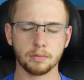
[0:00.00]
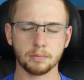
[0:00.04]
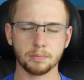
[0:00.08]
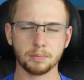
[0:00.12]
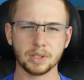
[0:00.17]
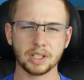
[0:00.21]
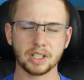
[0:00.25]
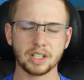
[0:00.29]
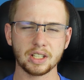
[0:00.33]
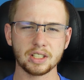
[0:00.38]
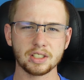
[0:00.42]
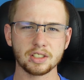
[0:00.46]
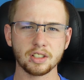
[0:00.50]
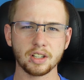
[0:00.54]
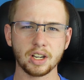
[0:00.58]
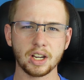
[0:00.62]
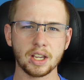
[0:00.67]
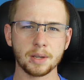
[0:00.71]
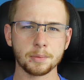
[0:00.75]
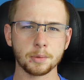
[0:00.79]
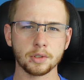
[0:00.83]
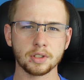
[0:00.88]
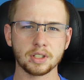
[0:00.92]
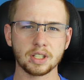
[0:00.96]
because you're
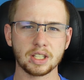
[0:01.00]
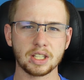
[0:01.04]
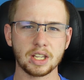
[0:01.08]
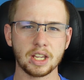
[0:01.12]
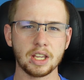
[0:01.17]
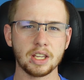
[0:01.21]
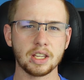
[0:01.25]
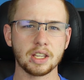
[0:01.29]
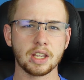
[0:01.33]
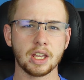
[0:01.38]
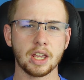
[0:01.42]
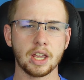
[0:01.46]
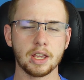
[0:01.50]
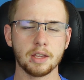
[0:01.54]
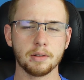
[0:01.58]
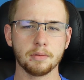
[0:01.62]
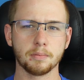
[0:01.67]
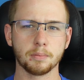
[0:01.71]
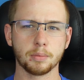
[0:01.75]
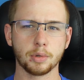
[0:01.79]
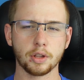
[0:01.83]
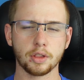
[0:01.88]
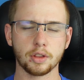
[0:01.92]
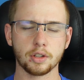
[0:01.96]
able to take
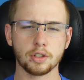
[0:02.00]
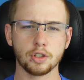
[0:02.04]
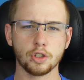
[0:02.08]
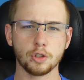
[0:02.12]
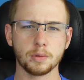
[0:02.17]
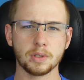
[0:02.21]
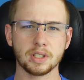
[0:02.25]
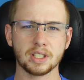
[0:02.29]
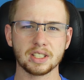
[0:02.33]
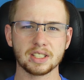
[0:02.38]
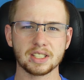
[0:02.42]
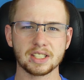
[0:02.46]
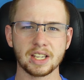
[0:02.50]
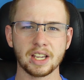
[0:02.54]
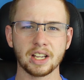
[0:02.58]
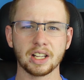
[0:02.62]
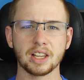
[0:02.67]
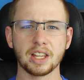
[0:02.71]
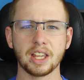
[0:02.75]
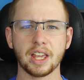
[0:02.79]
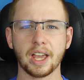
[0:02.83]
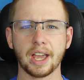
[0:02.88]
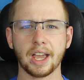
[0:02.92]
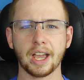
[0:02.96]
and put the tubing
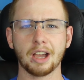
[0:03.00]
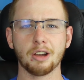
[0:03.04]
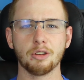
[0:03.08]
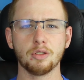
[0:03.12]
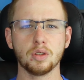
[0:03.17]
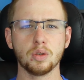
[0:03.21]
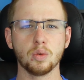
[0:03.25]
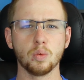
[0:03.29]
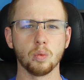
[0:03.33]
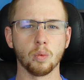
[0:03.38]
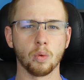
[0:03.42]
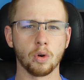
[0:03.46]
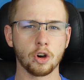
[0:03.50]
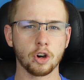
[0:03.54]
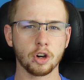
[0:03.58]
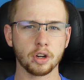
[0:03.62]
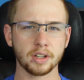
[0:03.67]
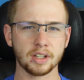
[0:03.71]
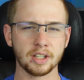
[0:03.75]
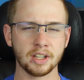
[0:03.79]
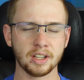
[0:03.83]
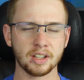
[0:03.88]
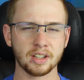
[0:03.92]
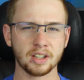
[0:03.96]
exactly how you
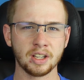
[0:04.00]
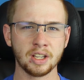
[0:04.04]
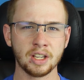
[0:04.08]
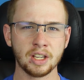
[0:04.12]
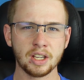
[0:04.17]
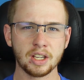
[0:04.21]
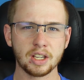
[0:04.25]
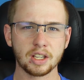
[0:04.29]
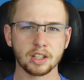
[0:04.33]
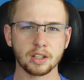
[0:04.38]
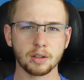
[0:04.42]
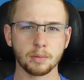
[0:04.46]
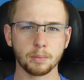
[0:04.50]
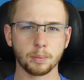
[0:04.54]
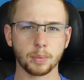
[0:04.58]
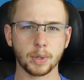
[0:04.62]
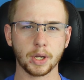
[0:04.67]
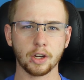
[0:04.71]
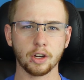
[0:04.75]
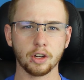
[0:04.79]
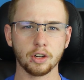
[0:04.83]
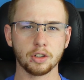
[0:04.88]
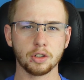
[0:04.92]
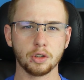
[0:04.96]
want it
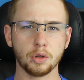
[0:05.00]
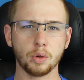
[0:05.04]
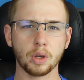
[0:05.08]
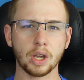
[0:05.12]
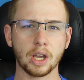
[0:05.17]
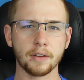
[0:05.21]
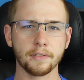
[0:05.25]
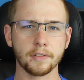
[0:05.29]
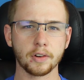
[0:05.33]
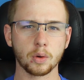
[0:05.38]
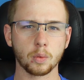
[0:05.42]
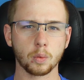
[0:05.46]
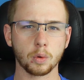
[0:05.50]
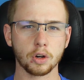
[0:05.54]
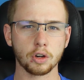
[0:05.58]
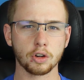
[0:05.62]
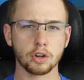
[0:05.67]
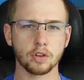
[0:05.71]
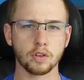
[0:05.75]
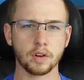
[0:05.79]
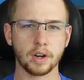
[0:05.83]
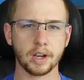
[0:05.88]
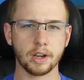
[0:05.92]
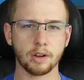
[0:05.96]
compared to having to work
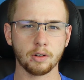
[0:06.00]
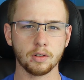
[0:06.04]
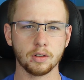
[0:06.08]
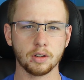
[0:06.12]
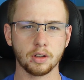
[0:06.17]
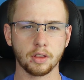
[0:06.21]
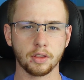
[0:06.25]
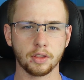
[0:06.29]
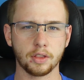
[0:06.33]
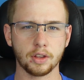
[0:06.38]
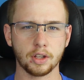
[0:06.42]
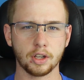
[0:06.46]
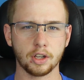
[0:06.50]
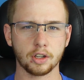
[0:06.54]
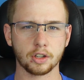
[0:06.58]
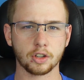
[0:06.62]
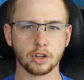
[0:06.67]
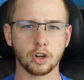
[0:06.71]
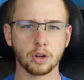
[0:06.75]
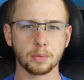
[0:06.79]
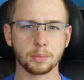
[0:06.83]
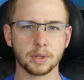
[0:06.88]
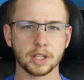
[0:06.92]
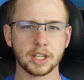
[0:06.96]
around the
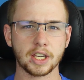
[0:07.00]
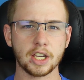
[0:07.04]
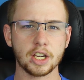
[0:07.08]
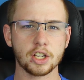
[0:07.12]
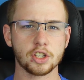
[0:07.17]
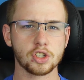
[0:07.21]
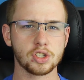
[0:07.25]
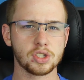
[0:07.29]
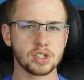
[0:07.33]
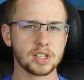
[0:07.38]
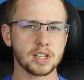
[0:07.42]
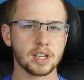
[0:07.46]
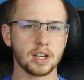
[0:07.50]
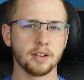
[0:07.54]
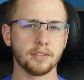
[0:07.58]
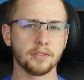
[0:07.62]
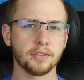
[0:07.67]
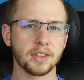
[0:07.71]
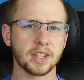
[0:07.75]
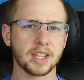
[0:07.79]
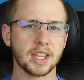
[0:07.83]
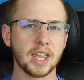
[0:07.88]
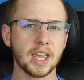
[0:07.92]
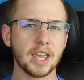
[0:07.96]
complications of
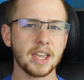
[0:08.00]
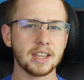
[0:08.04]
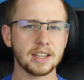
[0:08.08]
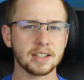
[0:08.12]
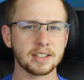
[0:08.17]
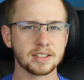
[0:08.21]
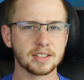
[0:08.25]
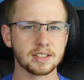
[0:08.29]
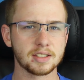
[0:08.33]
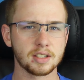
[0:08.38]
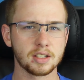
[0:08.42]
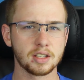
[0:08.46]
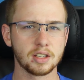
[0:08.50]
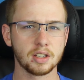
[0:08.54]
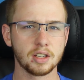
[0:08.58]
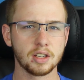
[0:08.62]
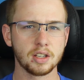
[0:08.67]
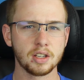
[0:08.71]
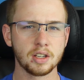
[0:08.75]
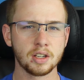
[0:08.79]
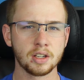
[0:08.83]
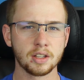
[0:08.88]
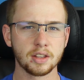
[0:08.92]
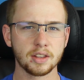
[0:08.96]
the case.
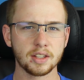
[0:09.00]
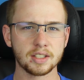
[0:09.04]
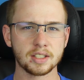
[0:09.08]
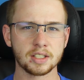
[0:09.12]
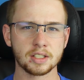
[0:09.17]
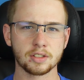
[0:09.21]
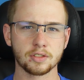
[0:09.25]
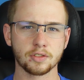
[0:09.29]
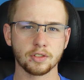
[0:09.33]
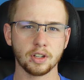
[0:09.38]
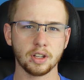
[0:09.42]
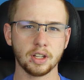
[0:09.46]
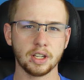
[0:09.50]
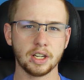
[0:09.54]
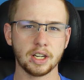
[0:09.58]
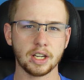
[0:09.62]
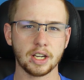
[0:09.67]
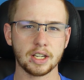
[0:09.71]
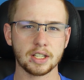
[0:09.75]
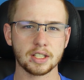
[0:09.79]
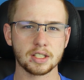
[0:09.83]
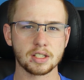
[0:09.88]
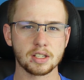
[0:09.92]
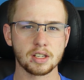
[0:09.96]
This is really
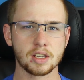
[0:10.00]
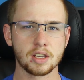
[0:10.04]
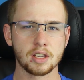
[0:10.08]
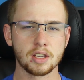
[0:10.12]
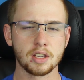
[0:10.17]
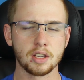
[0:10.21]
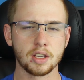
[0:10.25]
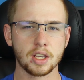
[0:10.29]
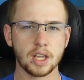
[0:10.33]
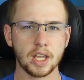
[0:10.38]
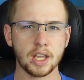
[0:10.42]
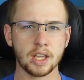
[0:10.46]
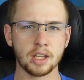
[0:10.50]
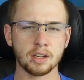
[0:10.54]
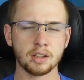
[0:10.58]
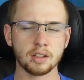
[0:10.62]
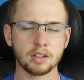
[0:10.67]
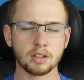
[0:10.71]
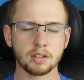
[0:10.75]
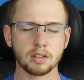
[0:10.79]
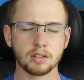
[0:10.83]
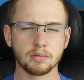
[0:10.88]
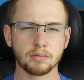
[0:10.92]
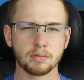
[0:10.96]
nice,
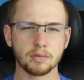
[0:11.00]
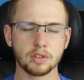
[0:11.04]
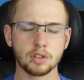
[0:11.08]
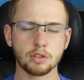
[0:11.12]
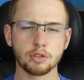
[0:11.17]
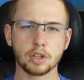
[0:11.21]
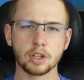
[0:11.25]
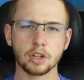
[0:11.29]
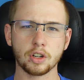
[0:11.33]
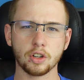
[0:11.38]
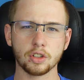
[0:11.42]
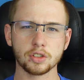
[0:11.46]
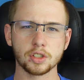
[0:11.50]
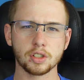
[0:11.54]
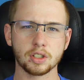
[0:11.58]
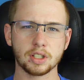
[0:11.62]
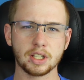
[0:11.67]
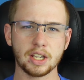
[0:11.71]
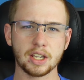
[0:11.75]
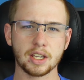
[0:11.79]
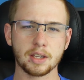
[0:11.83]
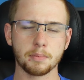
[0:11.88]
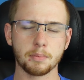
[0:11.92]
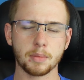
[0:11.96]
and you can also
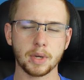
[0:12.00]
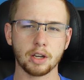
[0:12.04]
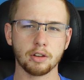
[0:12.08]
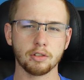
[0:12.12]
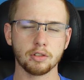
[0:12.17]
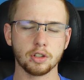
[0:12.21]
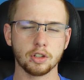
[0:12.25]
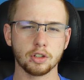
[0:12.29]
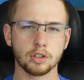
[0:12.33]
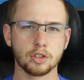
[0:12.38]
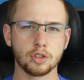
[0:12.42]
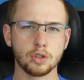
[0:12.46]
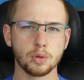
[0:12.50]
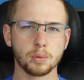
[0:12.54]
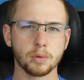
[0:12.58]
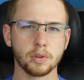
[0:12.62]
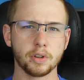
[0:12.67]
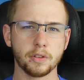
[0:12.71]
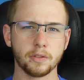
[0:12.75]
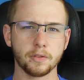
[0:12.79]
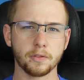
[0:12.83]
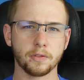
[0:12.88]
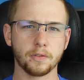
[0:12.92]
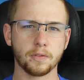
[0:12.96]
take and mount your
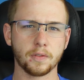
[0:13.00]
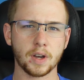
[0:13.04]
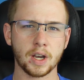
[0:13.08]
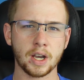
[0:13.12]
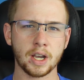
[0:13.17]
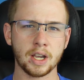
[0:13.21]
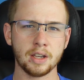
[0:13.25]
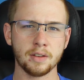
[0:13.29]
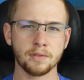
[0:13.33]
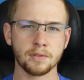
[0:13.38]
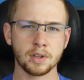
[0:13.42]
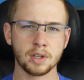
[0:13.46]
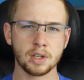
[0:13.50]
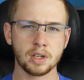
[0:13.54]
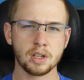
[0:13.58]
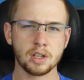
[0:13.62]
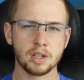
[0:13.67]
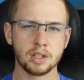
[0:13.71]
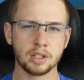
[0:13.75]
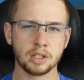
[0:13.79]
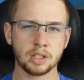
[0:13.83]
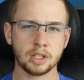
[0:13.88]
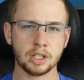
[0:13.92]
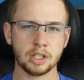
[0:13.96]

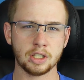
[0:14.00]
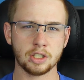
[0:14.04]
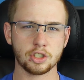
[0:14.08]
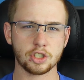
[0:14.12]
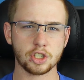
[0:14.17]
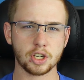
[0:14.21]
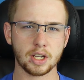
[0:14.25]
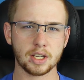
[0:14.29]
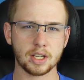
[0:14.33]
2.5-inch